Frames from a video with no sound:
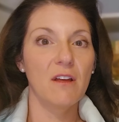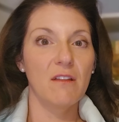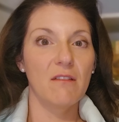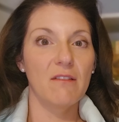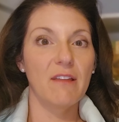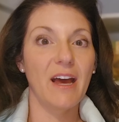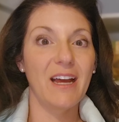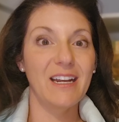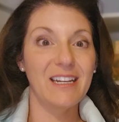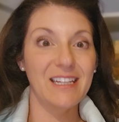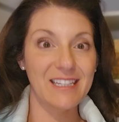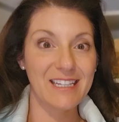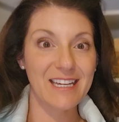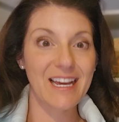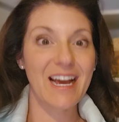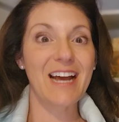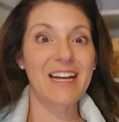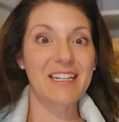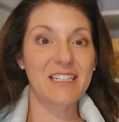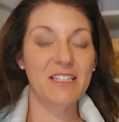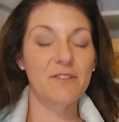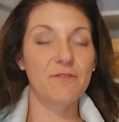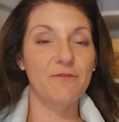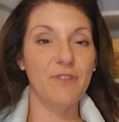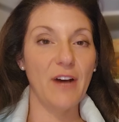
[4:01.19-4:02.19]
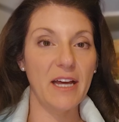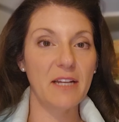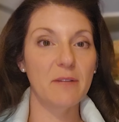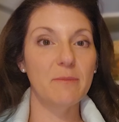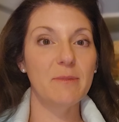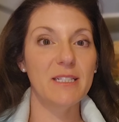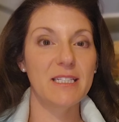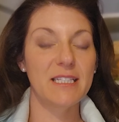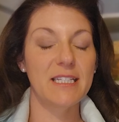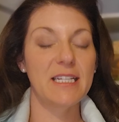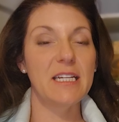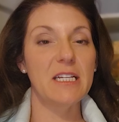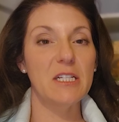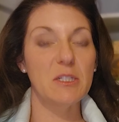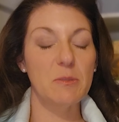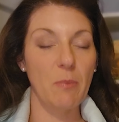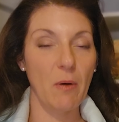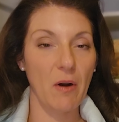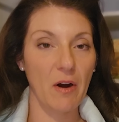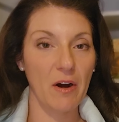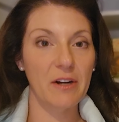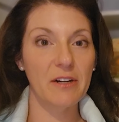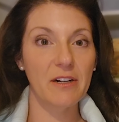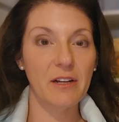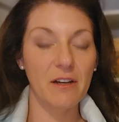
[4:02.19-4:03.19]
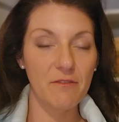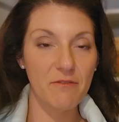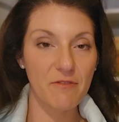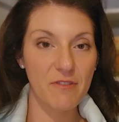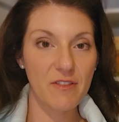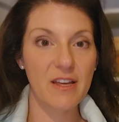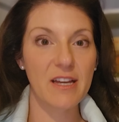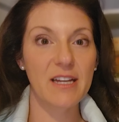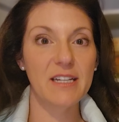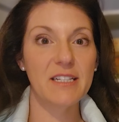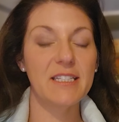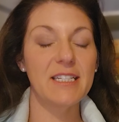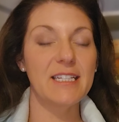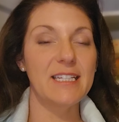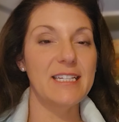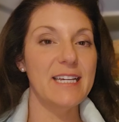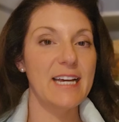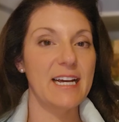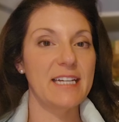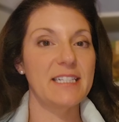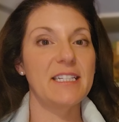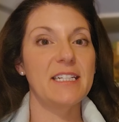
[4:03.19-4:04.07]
that yes, vitamin C is part of this. Yes,